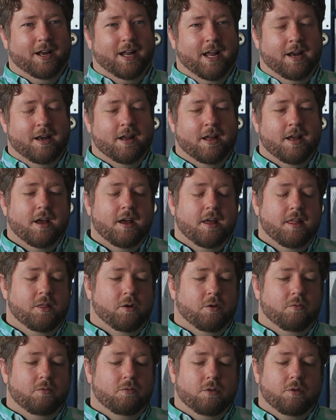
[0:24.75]
And
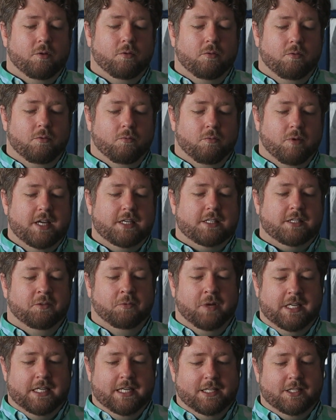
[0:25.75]
the reason
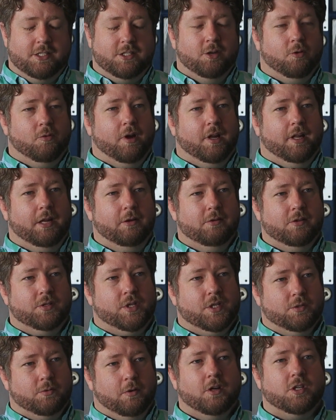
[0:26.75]
we did it so quickly was
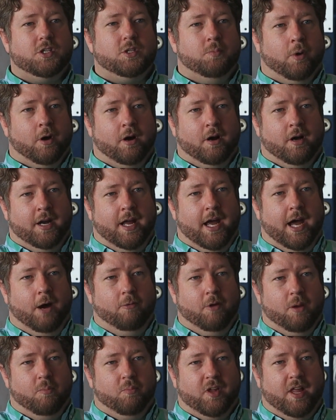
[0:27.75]
because we were smart on how
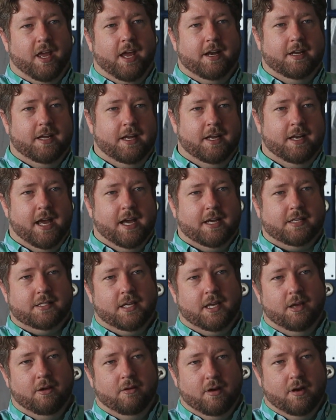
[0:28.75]
we planned it and
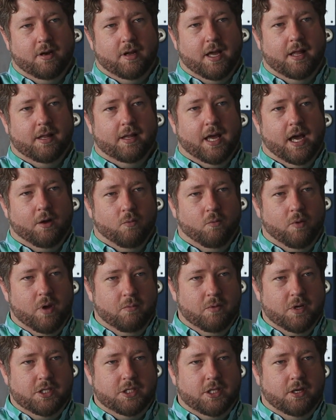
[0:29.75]
executed it. Like, we
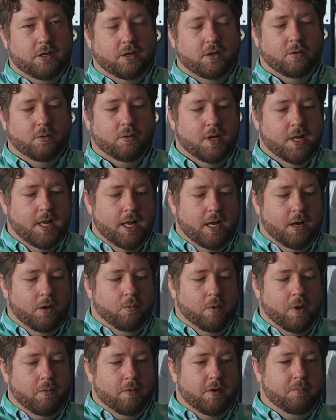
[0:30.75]
would
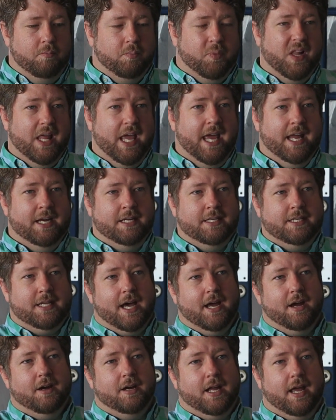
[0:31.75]
plan
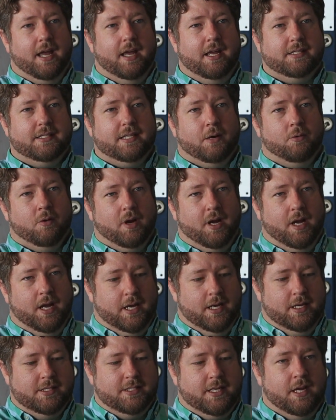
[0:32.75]
entire days that were
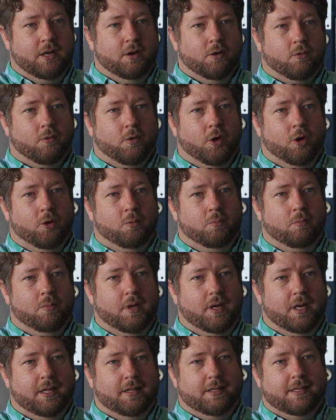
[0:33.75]
in a single room
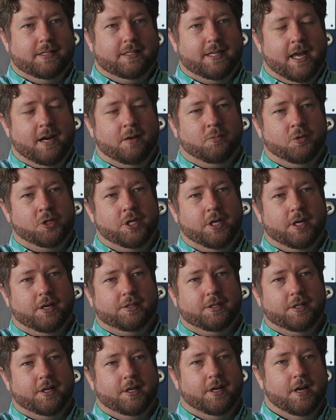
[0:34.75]
in this animal
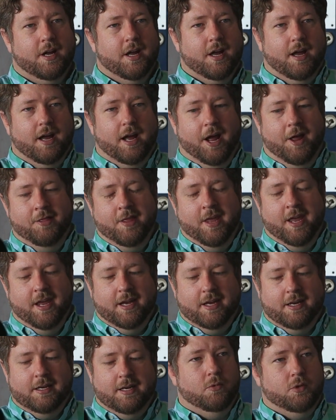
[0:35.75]
shelter, and
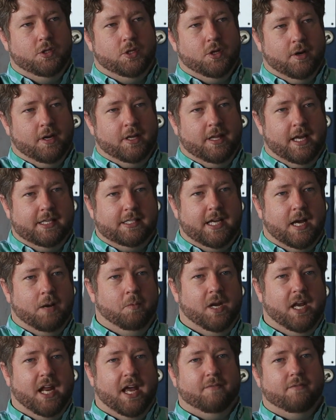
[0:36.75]
then during that time
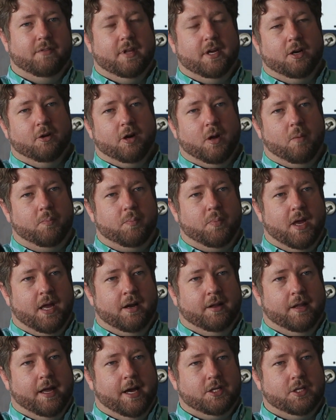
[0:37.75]
we'd have the grip and
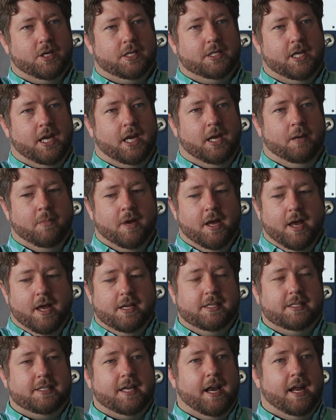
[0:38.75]
electric team
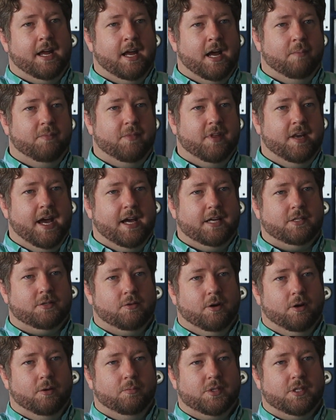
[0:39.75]
setting up the next
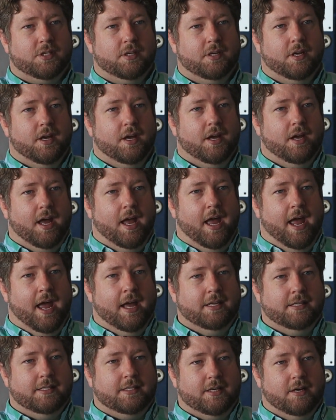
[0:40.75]
rooms.
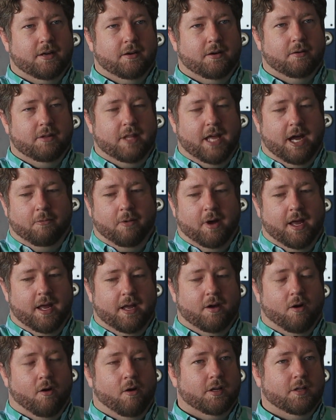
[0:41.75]
And so that
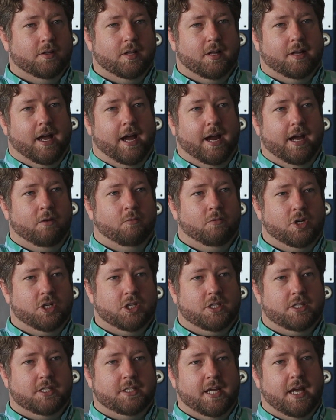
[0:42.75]
way all of the lighting would
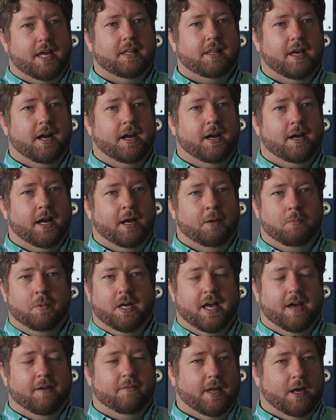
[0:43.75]
just stay there, and we'd
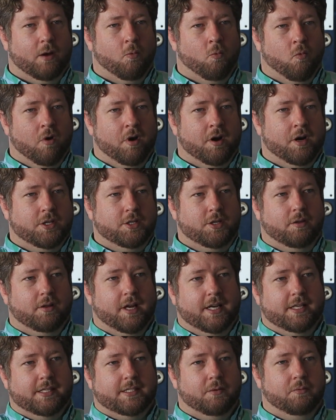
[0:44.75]
have like 1 or 2
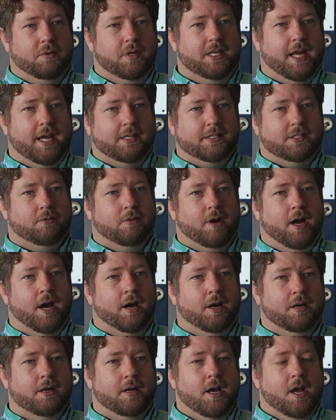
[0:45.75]
lights that we'd dance
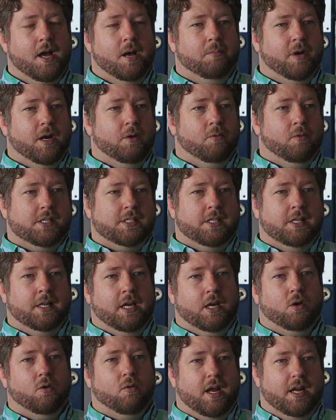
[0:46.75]
around, but it wasn't
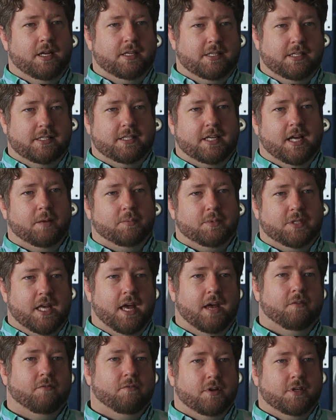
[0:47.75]
like crazy setups
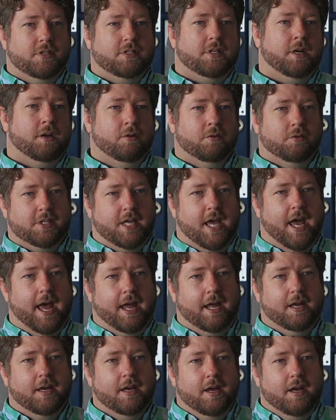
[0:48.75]
every single day.
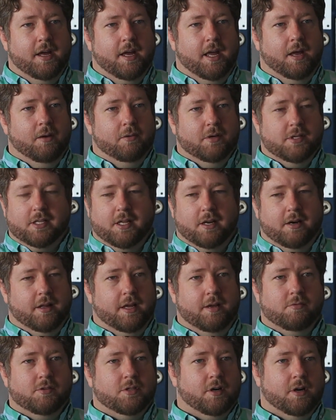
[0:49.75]
It was
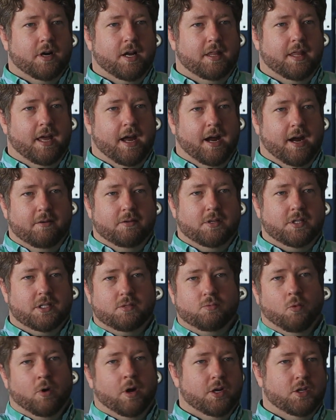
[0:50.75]
already there,
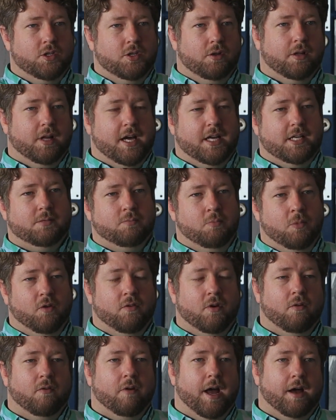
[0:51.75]
just 1 or 2 lights
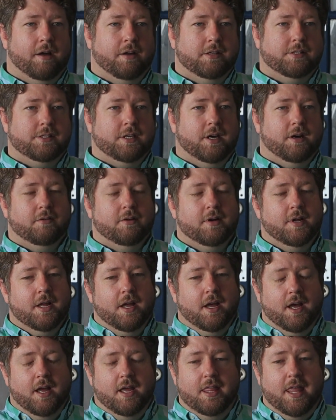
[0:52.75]
moving around. And so
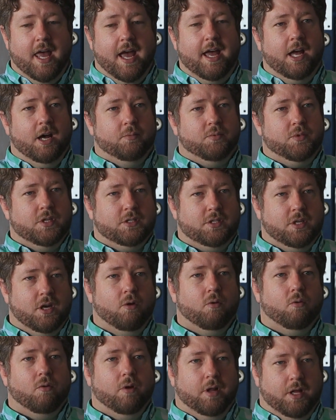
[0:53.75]
that helped us go
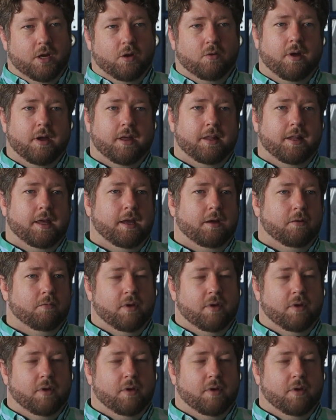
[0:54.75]
really quickly.